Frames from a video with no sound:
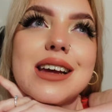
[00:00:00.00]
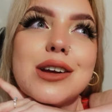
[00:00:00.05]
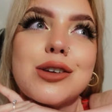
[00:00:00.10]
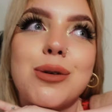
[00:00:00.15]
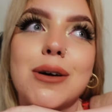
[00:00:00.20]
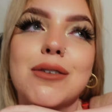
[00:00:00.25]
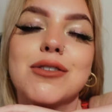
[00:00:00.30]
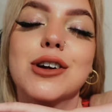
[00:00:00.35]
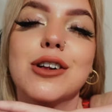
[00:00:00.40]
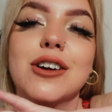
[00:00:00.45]
like
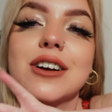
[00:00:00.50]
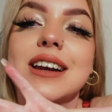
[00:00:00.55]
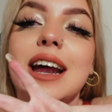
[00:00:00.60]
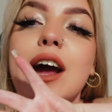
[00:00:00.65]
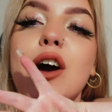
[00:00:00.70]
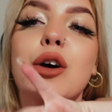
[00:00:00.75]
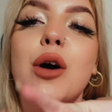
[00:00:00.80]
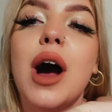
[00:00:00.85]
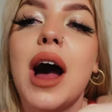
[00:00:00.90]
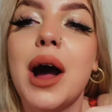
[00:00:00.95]
12 o'clock
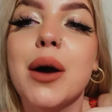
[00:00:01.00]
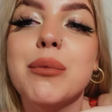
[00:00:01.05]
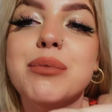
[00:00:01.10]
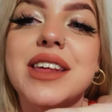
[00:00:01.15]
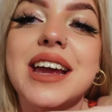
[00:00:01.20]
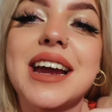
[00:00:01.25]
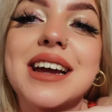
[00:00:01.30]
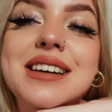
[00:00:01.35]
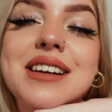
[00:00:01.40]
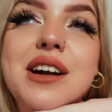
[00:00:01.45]
now.
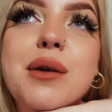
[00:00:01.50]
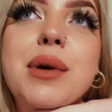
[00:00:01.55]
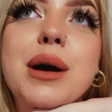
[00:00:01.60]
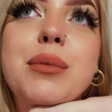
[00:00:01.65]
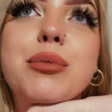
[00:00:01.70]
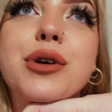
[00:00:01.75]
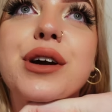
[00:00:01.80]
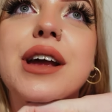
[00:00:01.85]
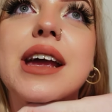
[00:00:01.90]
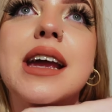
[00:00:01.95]
They ended up by
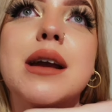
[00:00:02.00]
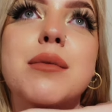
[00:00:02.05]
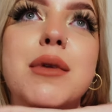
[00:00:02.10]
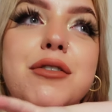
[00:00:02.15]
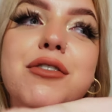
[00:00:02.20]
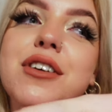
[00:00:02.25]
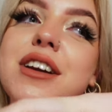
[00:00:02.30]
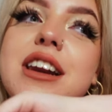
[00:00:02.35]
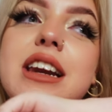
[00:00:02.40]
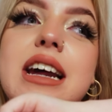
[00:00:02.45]
booking my
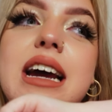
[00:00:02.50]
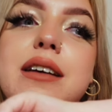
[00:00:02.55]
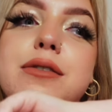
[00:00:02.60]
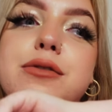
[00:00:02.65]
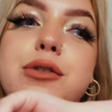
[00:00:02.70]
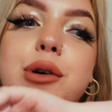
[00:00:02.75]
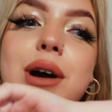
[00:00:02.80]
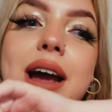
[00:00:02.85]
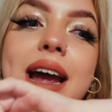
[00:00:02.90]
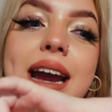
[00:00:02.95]
friend and I
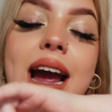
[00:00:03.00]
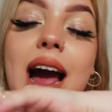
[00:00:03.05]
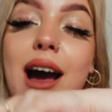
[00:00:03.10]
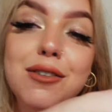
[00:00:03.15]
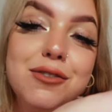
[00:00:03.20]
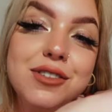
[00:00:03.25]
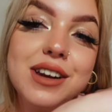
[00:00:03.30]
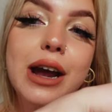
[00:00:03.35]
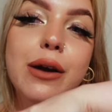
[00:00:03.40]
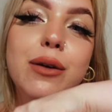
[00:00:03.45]
for a
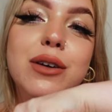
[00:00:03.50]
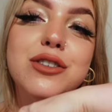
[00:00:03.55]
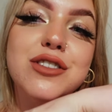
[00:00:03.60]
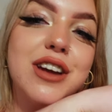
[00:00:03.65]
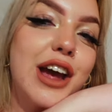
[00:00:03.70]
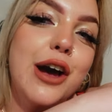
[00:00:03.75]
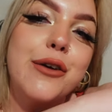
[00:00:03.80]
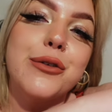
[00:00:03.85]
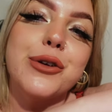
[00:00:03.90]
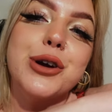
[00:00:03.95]
half an hour
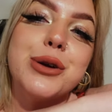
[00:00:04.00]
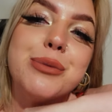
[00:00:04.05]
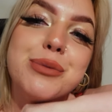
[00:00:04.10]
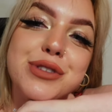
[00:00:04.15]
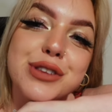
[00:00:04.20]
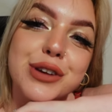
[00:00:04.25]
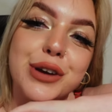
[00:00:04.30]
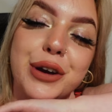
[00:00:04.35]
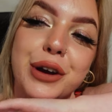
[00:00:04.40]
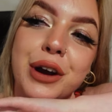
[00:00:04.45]
shower room.
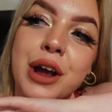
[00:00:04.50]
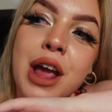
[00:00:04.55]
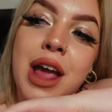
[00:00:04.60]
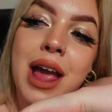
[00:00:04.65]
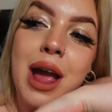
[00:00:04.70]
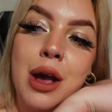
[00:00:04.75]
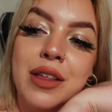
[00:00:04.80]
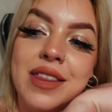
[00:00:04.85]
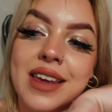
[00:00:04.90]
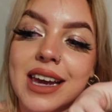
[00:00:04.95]
So
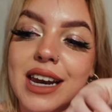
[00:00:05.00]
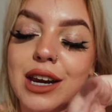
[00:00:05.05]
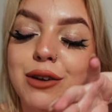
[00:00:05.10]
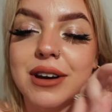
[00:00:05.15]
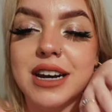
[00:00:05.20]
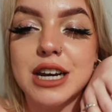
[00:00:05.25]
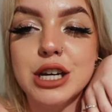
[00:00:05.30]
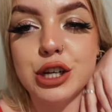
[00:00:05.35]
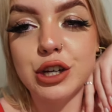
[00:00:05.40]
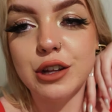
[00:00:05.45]
they're getting
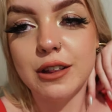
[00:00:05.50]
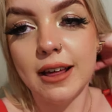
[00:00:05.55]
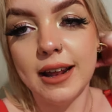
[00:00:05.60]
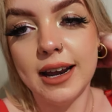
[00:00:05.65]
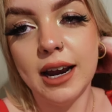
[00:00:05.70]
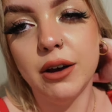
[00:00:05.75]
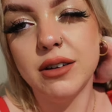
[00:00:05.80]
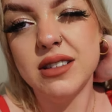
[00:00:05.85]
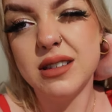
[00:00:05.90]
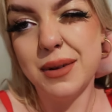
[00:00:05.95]
ready to do
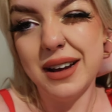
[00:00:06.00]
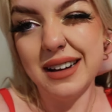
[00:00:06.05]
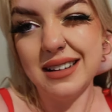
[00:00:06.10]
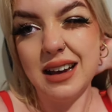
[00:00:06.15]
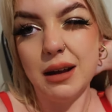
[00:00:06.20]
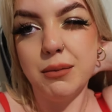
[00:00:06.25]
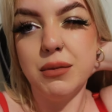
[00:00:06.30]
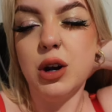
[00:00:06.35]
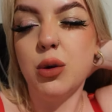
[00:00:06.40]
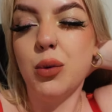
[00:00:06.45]
that now. It's about a
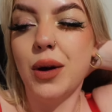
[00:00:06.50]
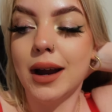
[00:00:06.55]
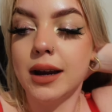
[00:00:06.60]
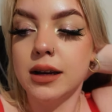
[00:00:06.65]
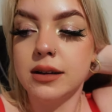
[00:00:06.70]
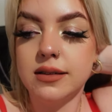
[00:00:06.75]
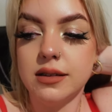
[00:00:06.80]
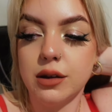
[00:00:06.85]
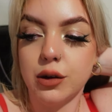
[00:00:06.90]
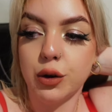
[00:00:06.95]
10 minute
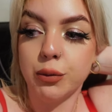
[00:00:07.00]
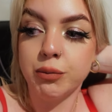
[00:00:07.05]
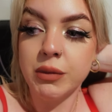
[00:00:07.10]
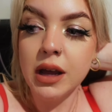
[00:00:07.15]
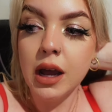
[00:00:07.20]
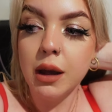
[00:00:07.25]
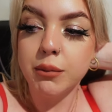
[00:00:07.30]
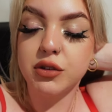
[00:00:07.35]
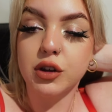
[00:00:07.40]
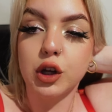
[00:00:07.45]
wait. So
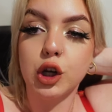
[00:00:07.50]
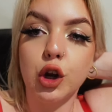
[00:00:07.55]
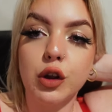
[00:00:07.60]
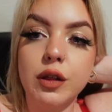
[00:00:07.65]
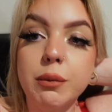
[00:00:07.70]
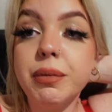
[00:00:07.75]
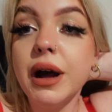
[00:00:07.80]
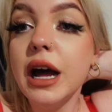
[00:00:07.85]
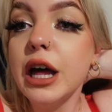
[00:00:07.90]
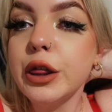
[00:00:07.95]
I'm just going to go
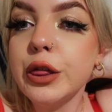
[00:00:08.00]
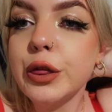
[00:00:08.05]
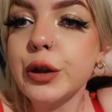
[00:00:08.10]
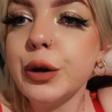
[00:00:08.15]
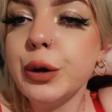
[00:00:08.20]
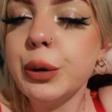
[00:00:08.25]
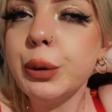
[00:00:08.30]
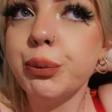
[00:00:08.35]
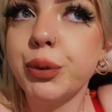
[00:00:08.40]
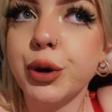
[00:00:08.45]
to the
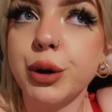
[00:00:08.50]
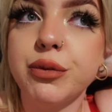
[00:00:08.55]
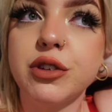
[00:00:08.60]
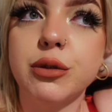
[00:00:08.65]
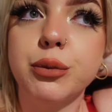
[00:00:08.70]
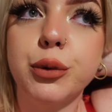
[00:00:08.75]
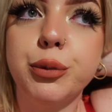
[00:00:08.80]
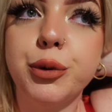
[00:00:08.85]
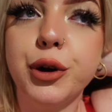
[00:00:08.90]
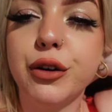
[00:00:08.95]
bathroom, put on
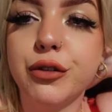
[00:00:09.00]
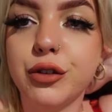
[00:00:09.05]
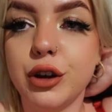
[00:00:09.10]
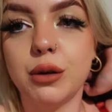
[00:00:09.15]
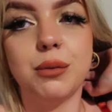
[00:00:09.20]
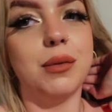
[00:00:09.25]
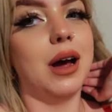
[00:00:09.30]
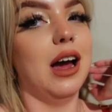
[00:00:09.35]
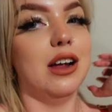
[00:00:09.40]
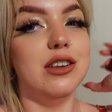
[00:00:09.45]
some more
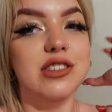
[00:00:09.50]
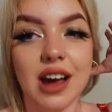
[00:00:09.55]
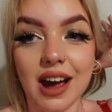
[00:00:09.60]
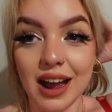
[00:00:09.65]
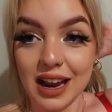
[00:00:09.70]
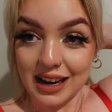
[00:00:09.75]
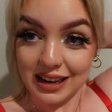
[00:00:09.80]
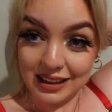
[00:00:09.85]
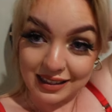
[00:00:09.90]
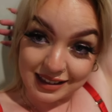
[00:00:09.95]
perfume.
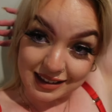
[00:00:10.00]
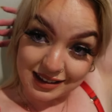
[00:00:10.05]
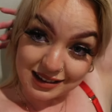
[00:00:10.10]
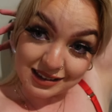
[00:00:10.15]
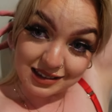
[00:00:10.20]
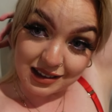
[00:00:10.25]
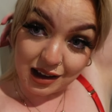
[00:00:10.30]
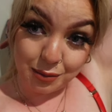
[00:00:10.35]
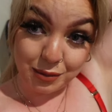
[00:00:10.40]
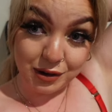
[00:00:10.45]
Tying
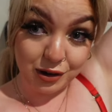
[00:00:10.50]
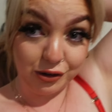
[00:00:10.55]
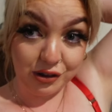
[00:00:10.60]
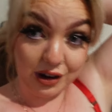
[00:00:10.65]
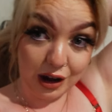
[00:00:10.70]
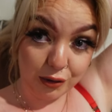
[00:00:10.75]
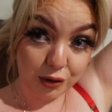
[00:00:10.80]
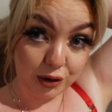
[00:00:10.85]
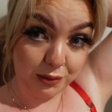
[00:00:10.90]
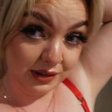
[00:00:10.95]
this up in a
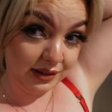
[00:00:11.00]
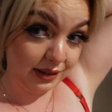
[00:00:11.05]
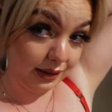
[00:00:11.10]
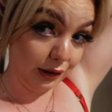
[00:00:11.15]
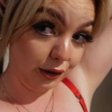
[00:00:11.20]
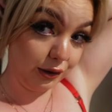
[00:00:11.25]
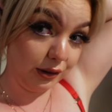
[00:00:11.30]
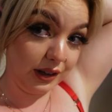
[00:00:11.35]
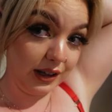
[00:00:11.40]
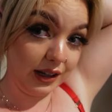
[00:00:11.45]
shower room is
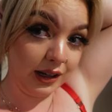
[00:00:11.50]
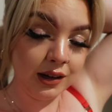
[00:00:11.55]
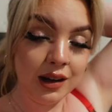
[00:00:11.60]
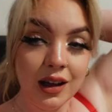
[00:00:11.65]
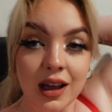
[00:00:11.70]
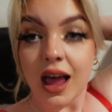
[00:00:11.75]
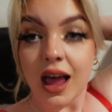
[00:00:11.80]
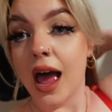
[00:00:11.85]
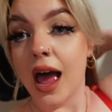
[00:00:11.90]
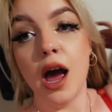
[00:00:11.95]
literally
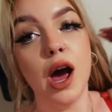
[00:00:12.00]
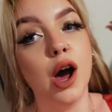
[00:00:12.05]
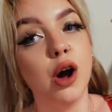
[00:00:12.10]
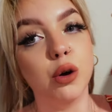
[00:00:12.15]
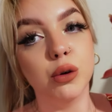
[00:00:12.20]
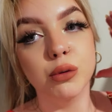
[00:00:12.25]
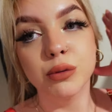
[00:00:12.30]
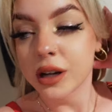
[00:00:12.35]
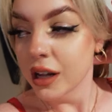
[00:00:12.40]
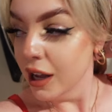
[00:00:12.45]

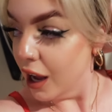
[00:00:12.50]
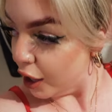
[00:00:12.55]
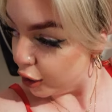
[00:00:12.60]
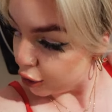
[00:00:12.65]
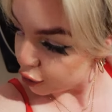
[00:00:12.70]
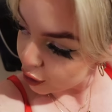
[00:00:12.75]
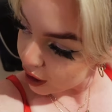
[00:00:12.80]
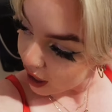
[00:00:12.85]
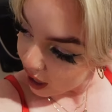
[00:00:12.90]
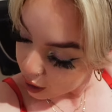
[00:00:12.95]
hell. I
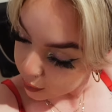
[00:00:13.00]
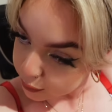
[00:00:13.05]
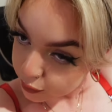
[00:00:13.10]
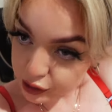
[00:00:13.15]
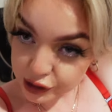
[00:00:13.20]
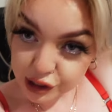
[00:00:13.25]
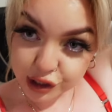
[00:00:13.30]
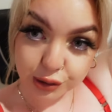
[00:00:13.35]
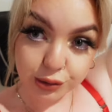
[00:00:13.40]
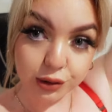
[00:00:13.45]
don't know how I'm
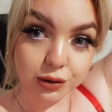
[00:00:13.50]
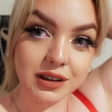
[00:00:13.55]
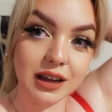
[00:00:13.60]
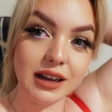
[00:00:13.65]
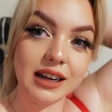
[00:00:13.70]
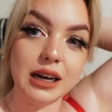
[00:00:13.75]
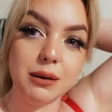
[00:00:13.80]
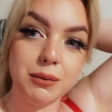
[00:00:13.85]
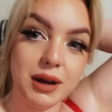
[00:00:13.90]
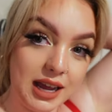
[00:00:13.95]
going to do it
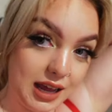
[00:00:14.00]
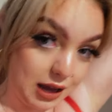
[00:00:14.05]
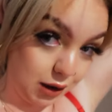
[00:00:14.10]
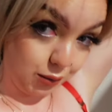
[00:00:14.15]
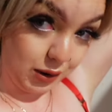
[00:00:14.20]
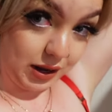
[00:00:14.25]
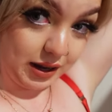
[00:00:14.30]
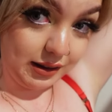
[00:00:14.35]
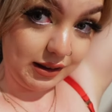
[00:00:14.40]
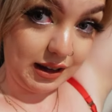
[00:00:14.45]
without getting my hair
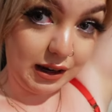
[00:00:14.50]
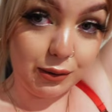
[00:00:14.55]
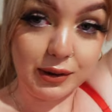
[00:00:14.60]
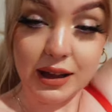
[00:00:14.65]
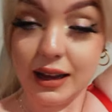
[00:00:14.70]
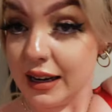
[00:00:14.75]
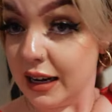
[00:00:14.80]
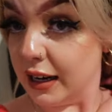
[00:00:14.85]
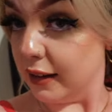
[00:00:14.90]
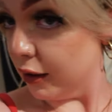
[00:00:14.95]
wet, like
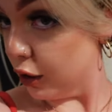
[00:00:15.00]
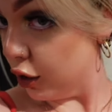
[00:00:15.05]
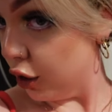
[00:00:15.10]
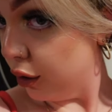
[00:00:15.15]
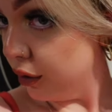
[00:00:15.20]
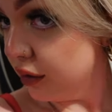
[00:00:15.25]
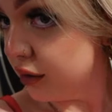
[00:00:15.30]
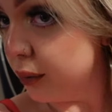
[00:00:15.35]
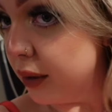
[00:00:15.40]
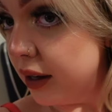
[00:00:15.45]
without getting the
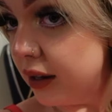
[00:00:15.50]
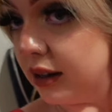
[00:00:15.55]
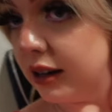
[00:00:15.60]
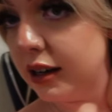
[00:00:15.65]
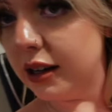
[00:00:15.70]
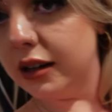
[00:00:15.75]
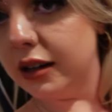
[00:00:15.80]
curls wet in